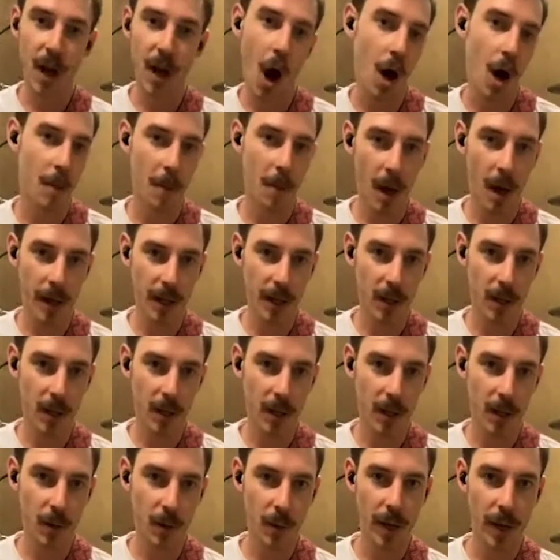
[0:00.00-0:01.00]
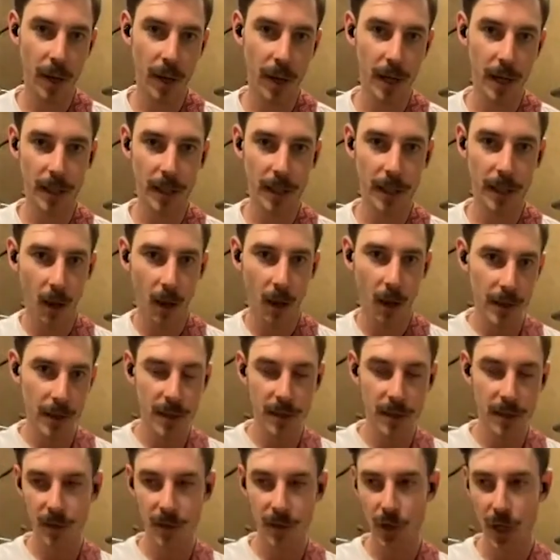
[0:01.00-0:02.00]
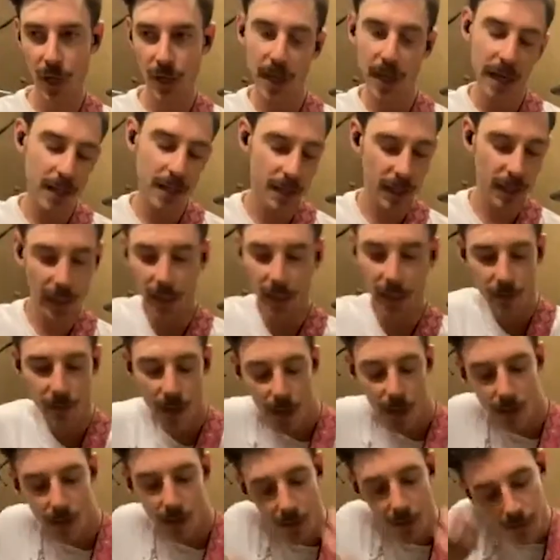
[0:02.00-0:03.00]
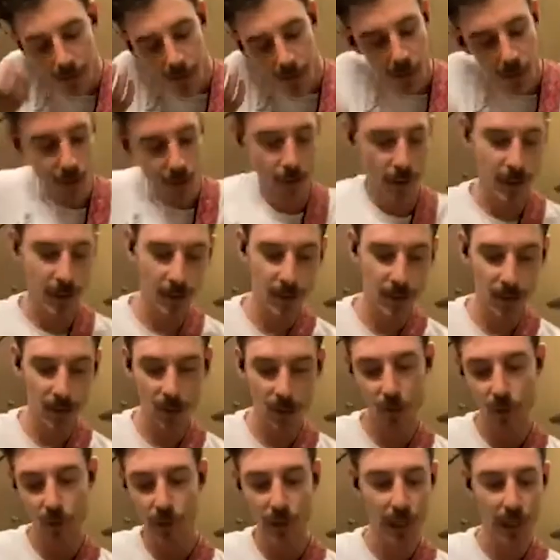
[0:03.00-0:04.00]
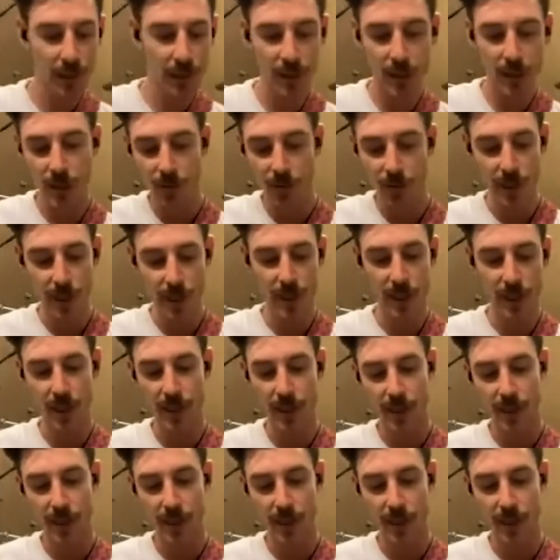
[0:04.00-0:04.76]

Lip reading: harmonic way to see all these different changes. I did like a fun little substitution, like this 3-6.